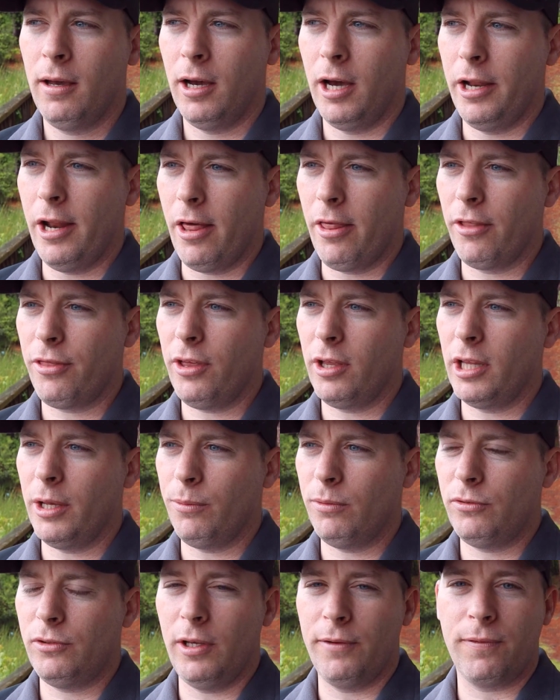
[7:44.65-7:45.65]
Another thing that
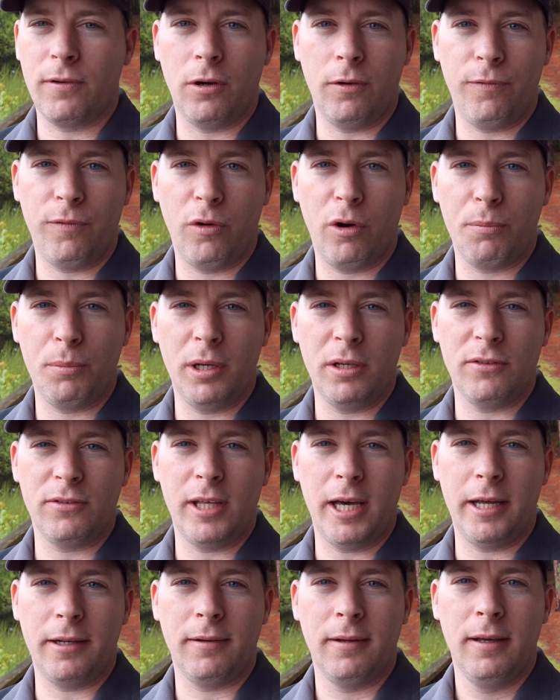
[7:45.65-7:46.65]
was difficult for me is
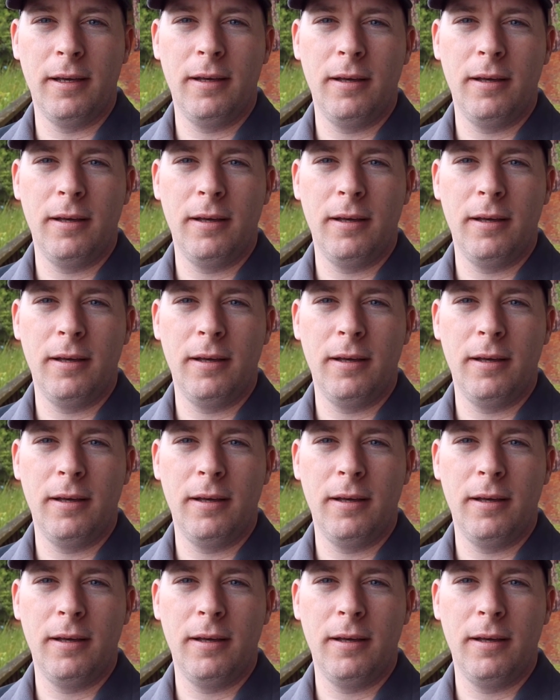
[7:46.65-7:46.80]
that